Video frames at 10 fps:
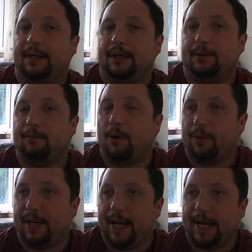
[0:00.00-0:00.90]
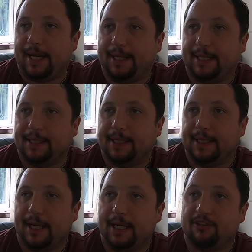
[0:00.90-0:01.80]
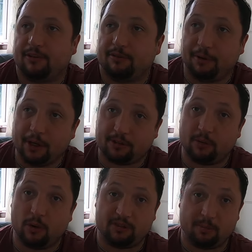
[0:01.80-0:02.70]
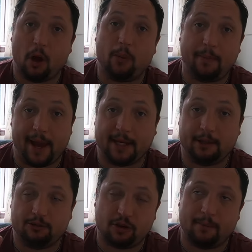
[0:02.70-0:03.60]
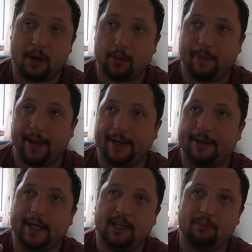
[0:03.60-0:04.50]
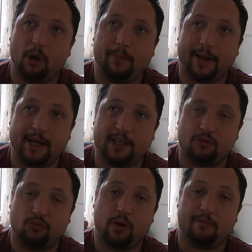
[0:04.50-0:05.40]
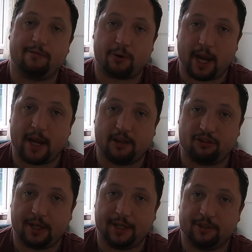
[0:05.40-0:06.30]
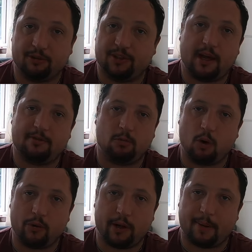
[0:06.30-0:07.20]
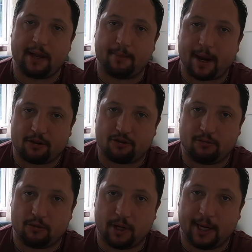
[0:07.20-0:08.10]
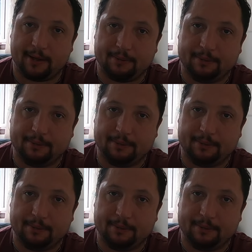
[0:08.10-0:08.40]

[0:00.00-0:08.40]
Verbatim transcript: What we need is first of all his moped. He was on a moped. His moped needs to run on free energy, so he's never worried about the battery running out.